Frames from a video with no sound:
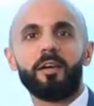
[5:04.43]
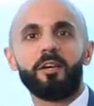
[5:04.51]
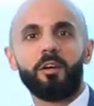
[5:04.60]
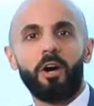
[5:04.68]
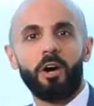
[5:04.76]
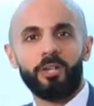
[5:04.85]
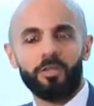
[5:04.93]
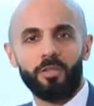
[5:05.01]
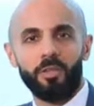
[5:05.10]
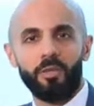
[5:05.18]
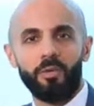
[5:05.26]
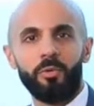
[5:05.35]
cause
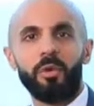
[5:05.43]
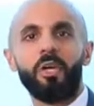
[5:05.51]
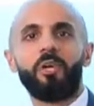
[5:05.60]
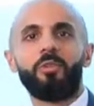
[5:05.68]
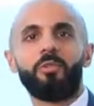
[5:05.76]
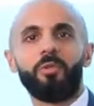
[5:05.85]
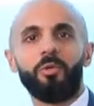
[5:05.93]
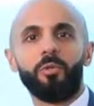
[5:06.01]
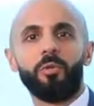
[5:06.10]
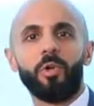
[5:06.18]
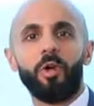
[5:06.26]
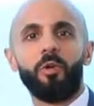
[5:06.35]
you to
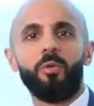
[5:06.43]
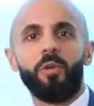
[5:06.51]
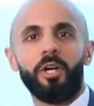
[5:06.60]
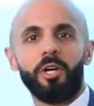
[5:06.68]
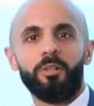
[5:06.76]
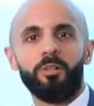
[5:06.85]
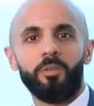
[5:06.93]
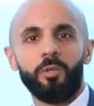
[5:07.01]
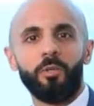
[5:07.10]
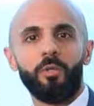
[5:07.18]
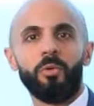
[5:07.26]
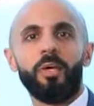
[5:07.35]
go into